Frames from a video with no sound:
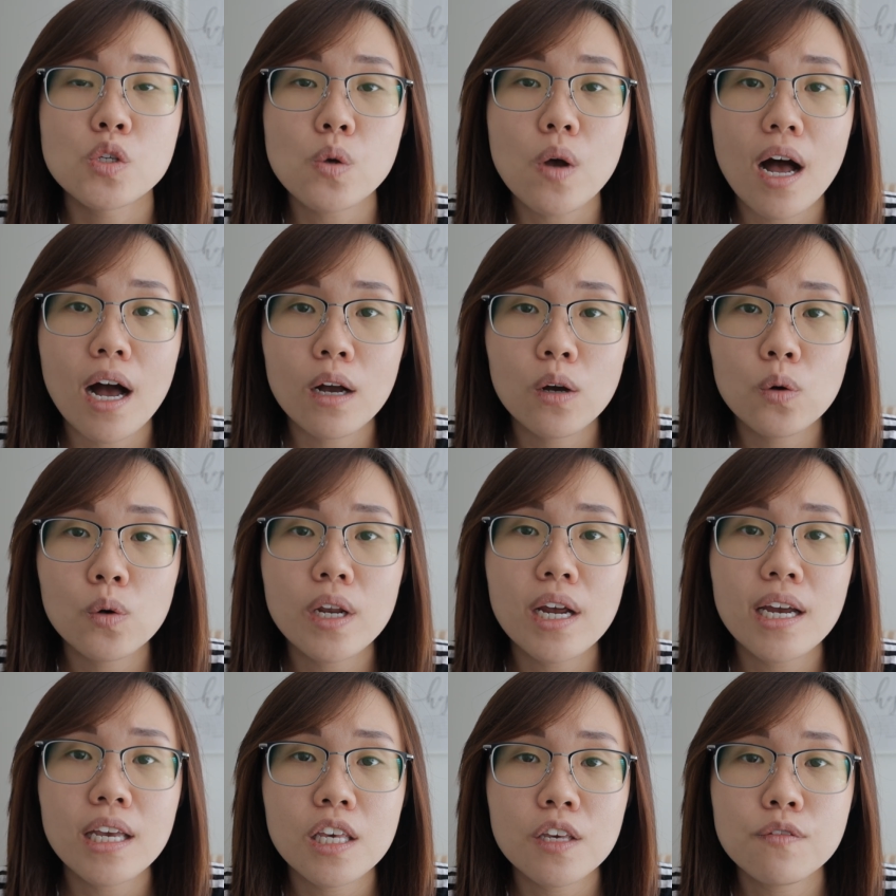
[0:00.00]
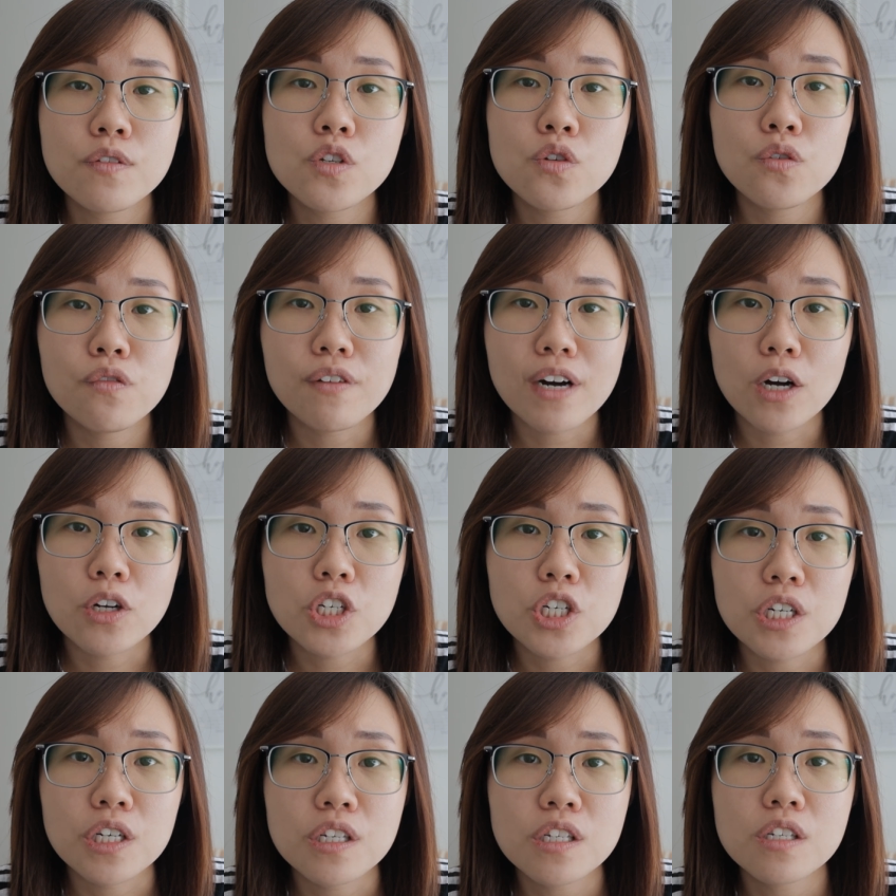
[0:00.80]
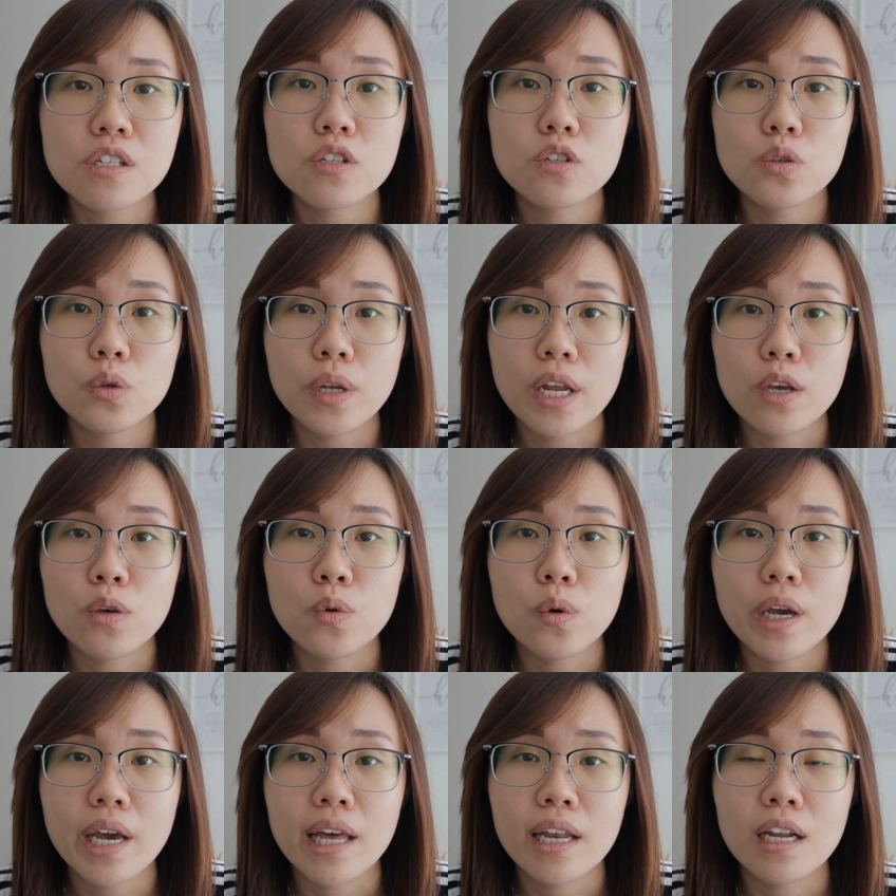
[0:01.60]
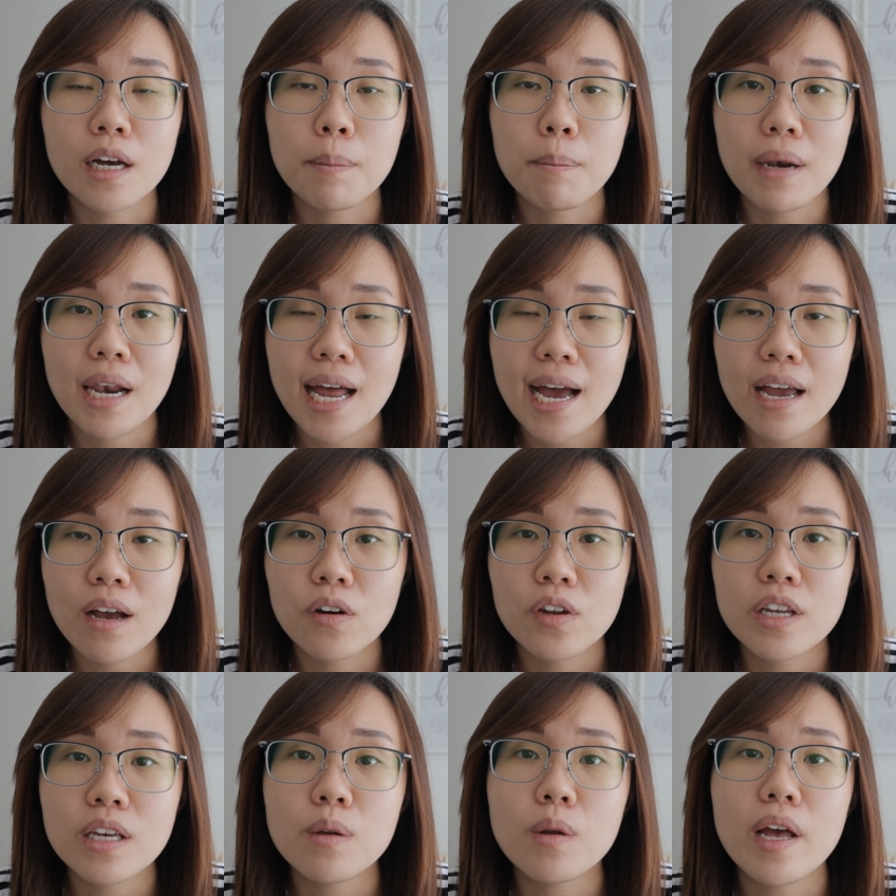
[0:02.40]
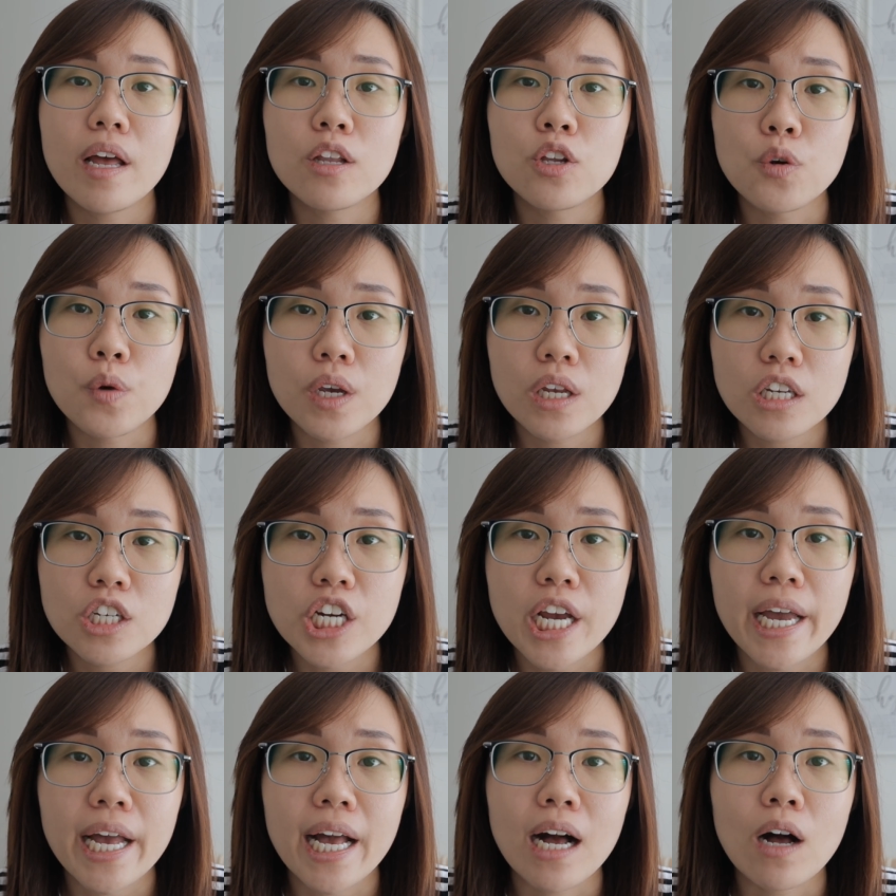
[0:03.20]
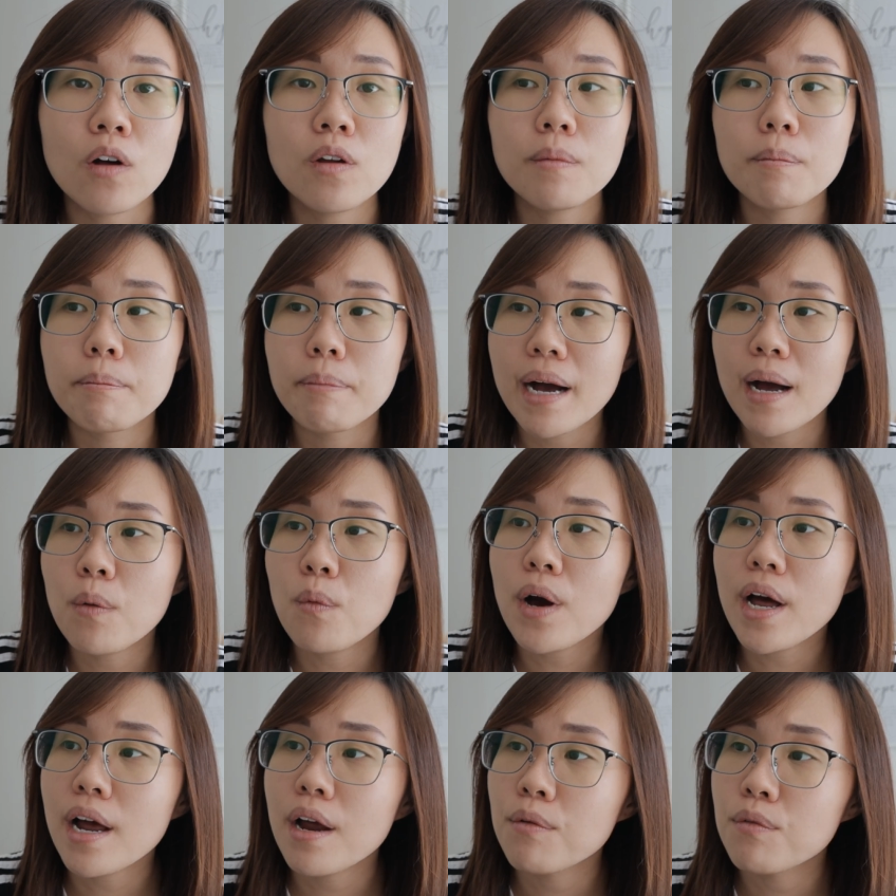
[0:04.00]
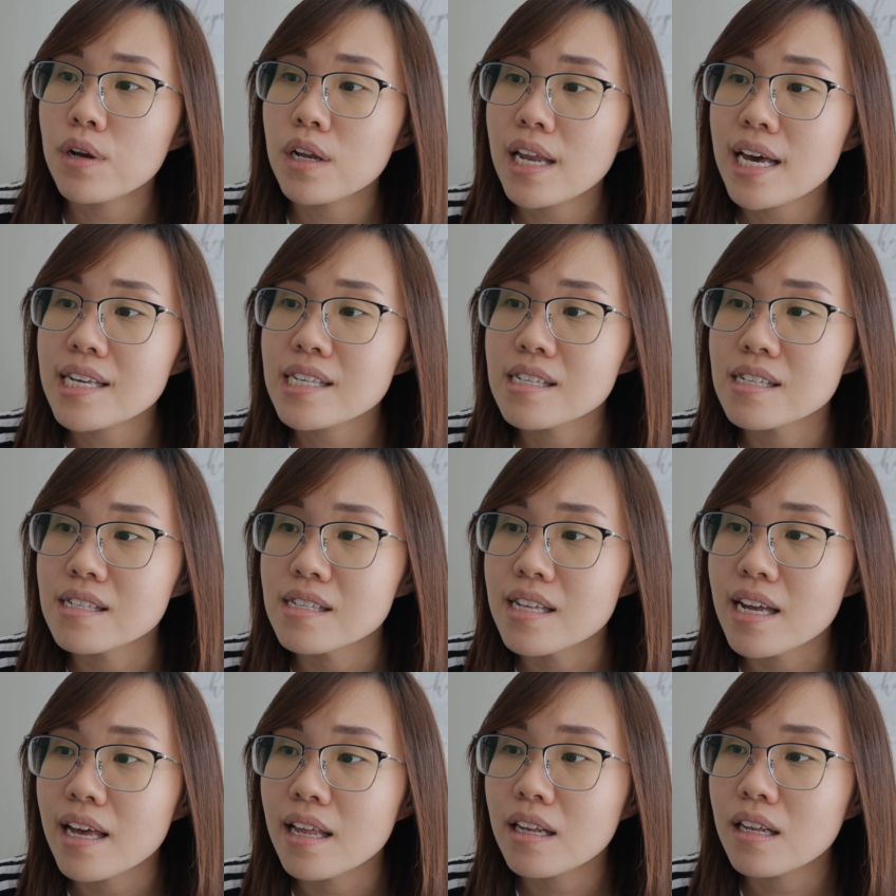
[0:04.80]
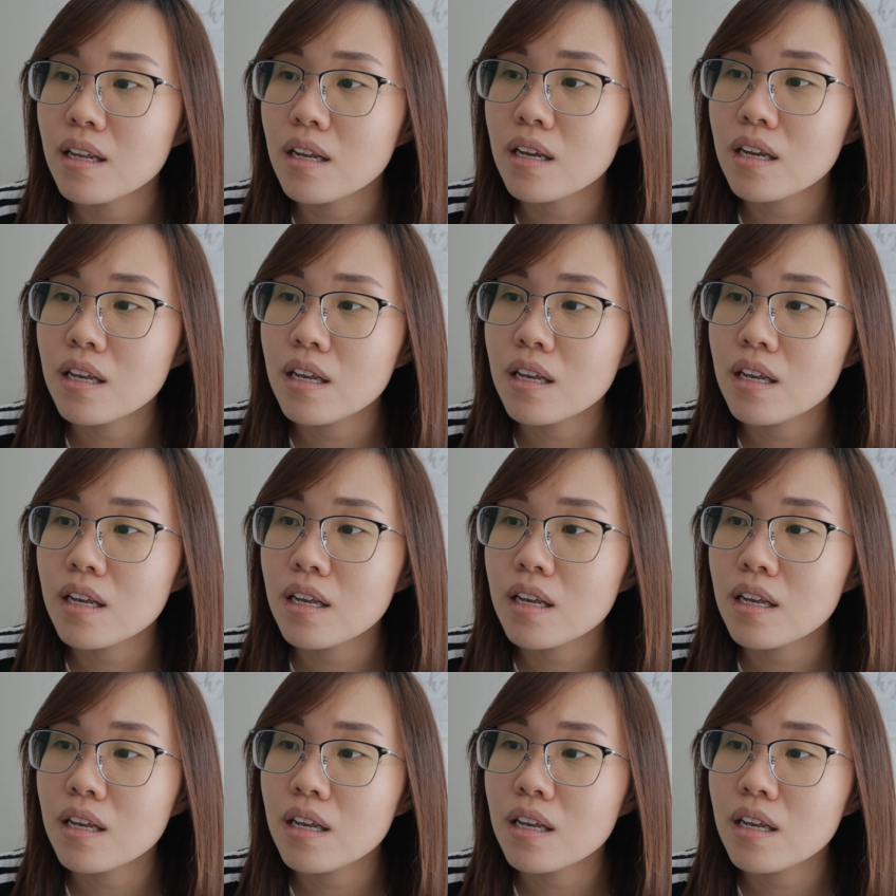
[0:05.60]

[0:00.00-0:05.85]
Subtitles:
So Agoda gives you vouchers so that you can apply on it during checkout. But what I realized is that